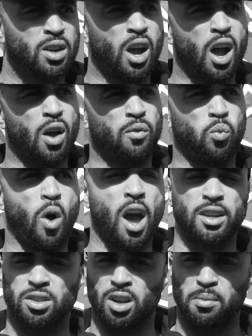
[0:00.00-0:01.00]
uh,
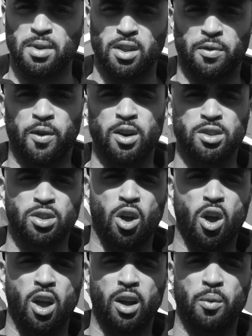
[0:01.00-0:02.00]
Juan is going to be the first
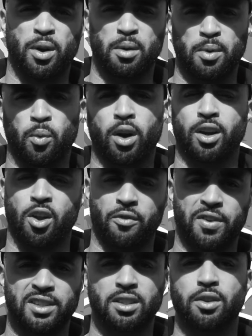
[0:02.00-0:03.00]
dog, and we're going to be working
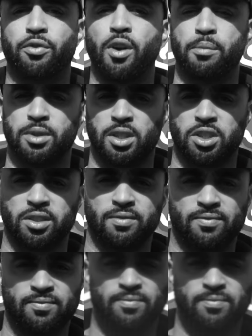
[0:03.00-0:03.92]
on fixing the front position.